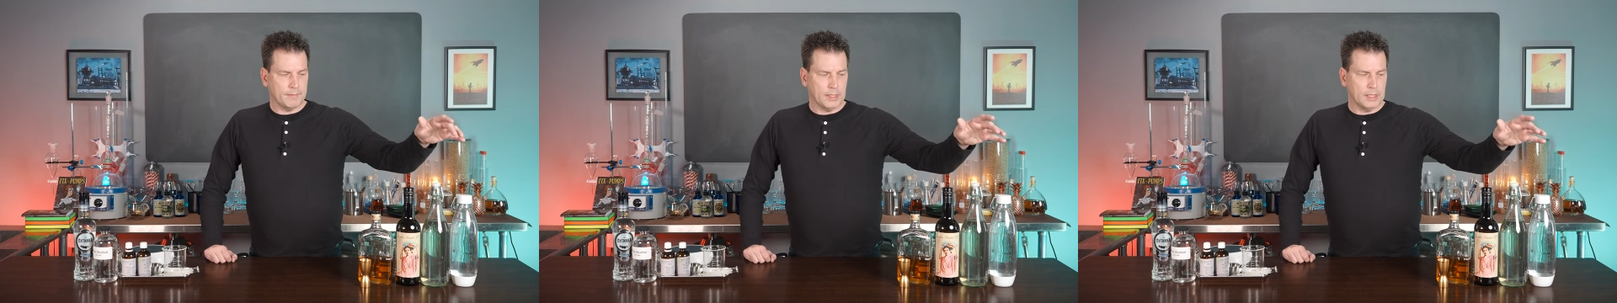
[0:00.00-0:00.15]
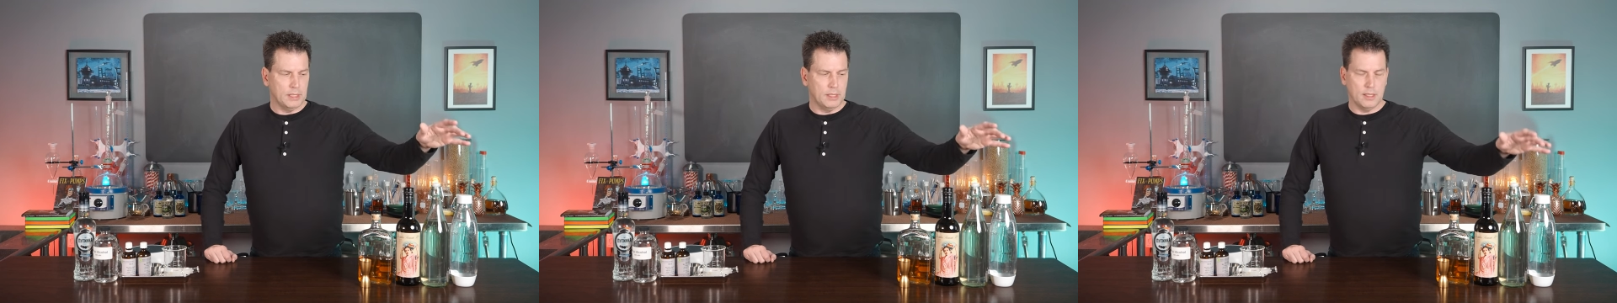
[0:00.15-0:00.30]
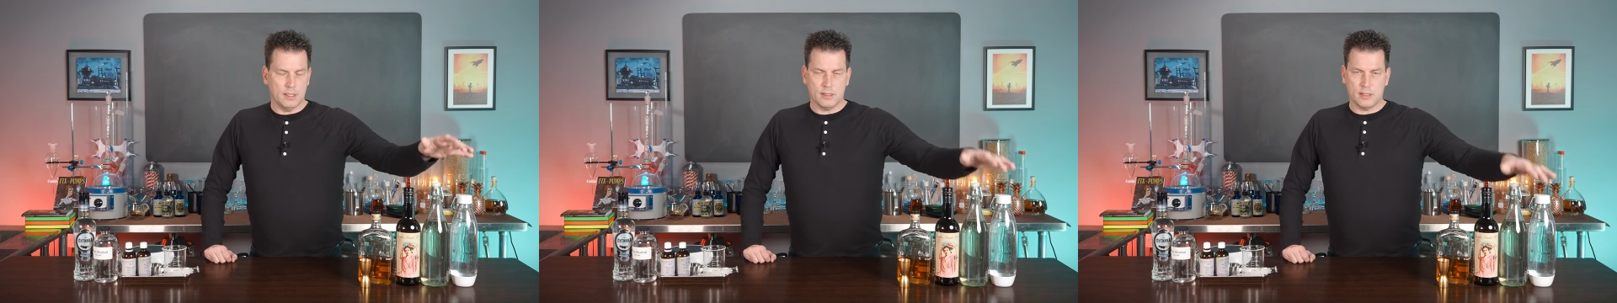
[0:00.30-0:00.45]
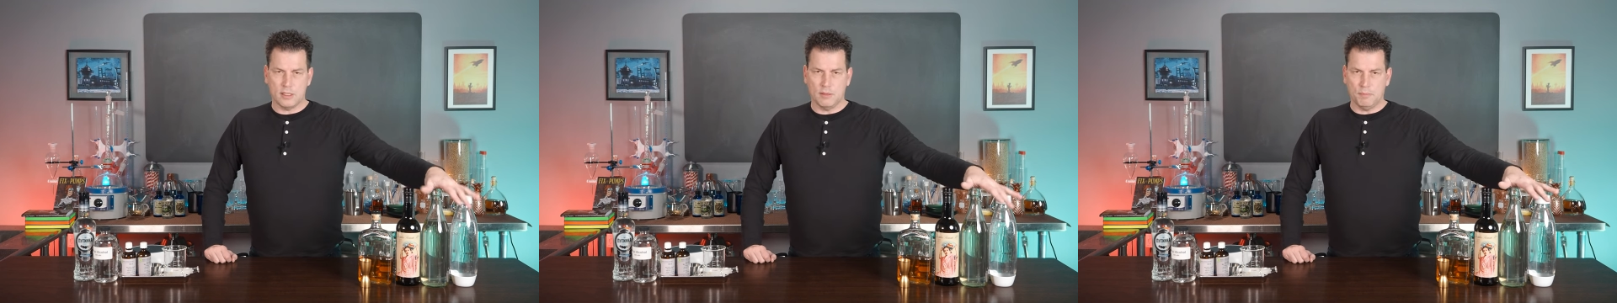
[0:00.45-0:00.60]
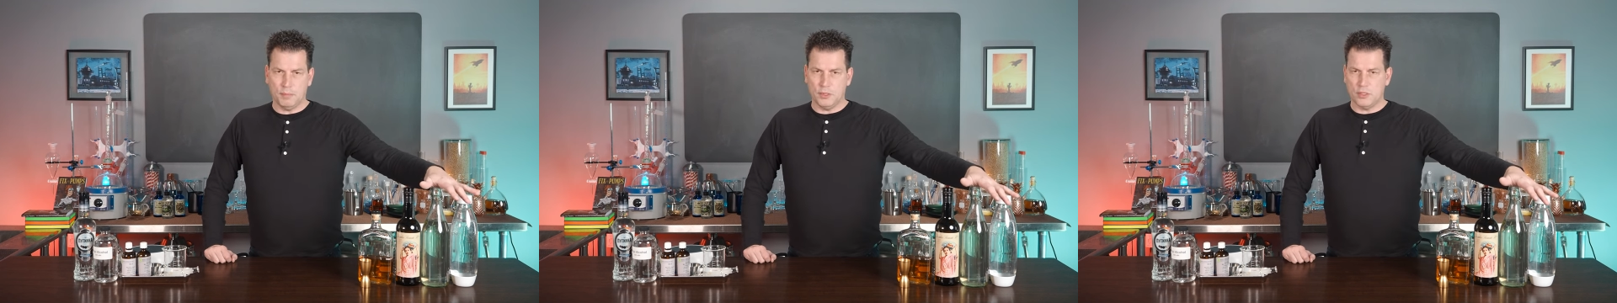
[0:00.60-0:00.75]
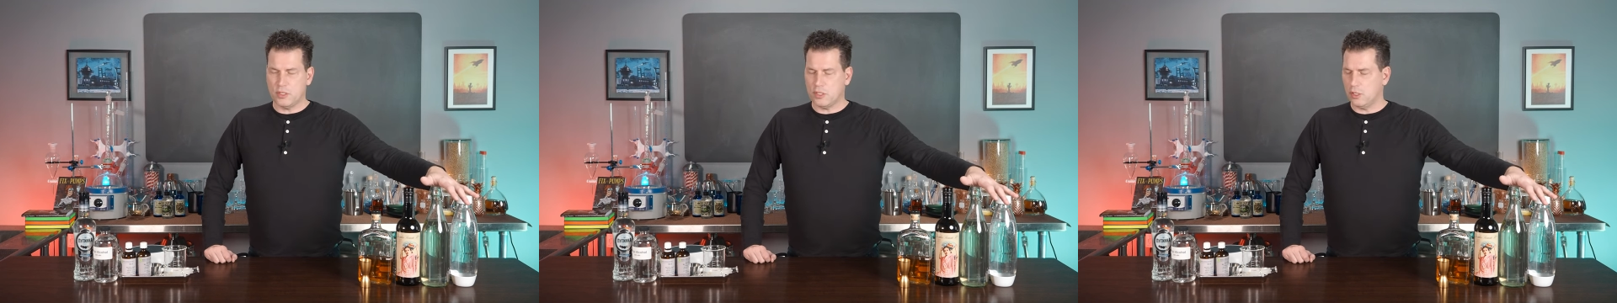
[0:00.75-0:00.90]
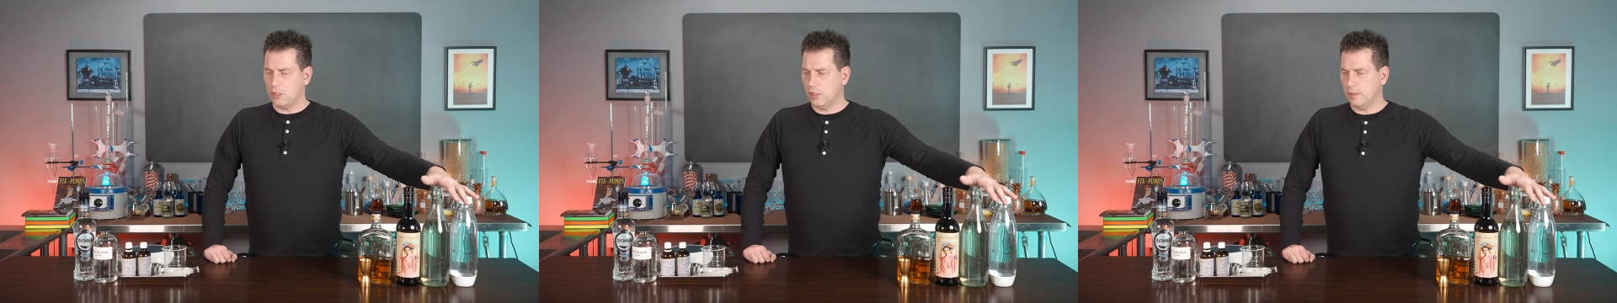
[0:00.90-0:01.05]
uh, simple
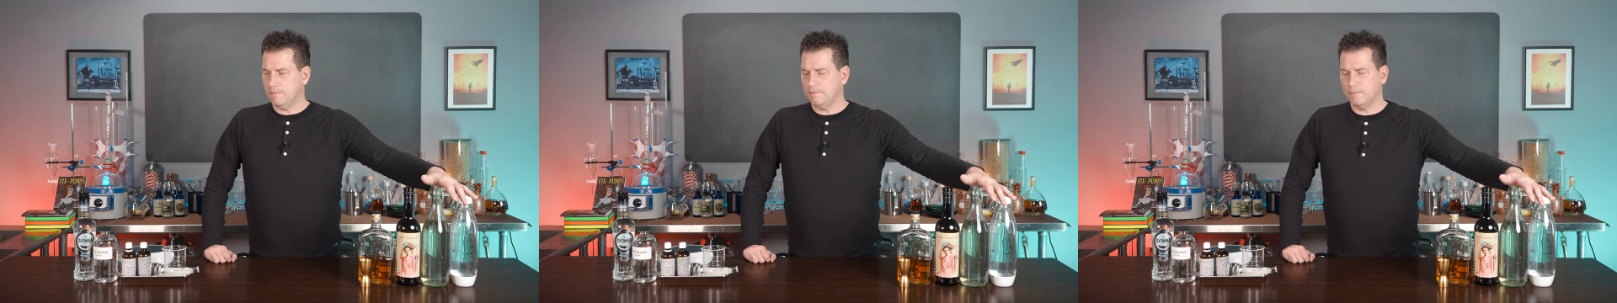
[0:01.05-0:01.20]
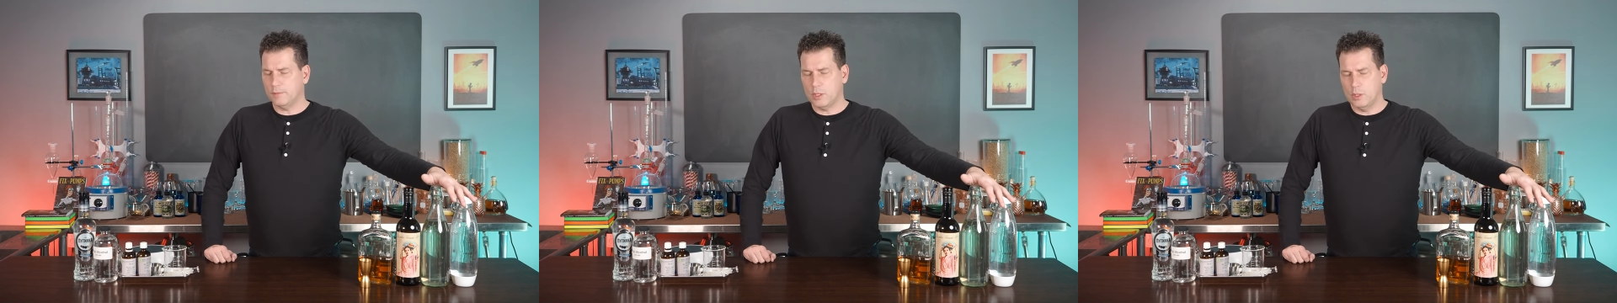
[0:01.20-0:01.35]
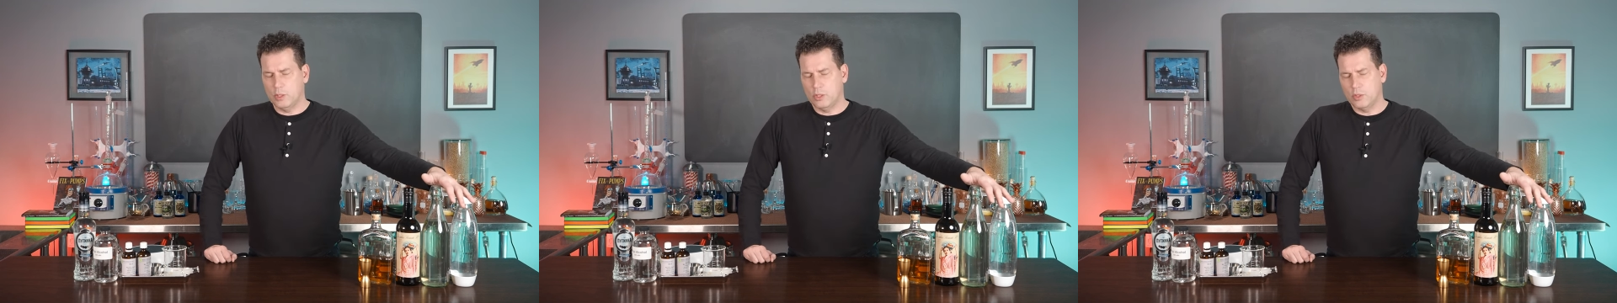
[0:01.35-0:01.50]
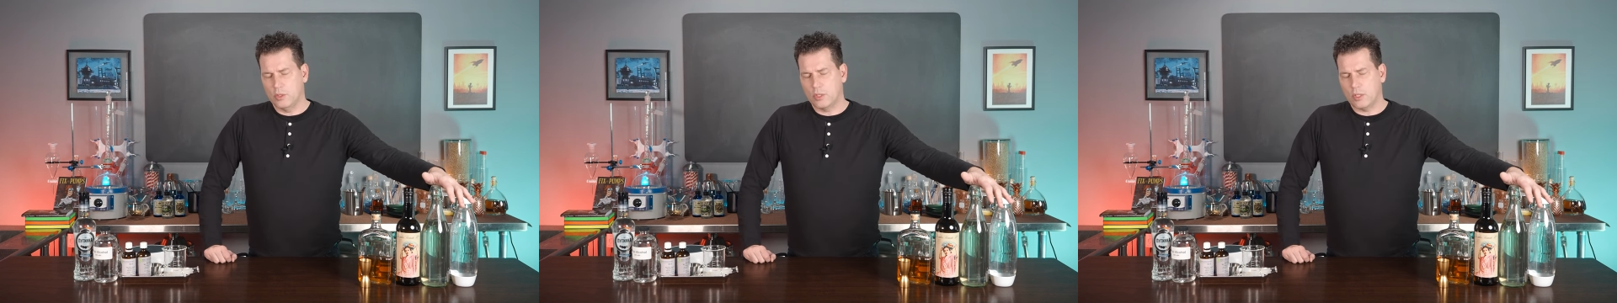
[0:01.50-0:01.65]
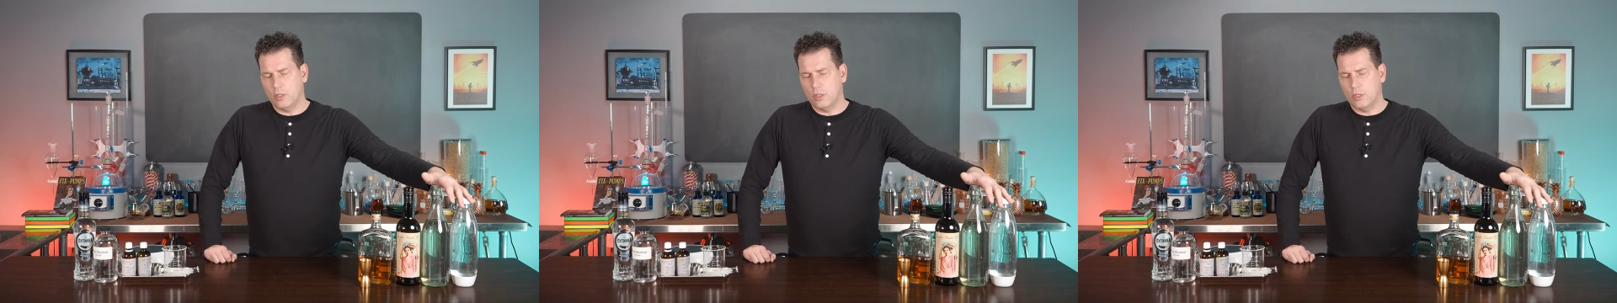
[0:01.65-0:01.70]
syrup, which is